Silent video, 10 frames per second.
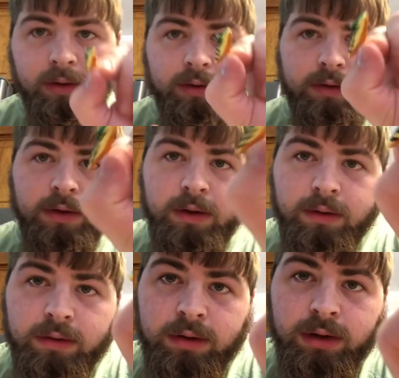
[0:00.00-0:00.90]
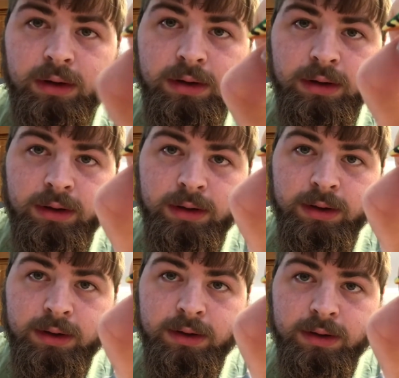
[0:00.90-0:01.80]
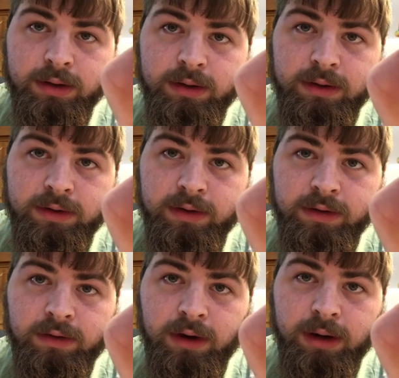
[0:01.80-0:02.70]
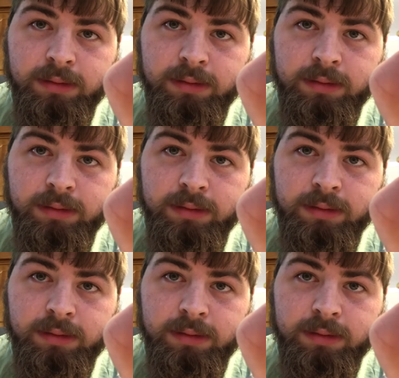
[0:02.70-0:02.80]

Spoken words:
So there's the stripes.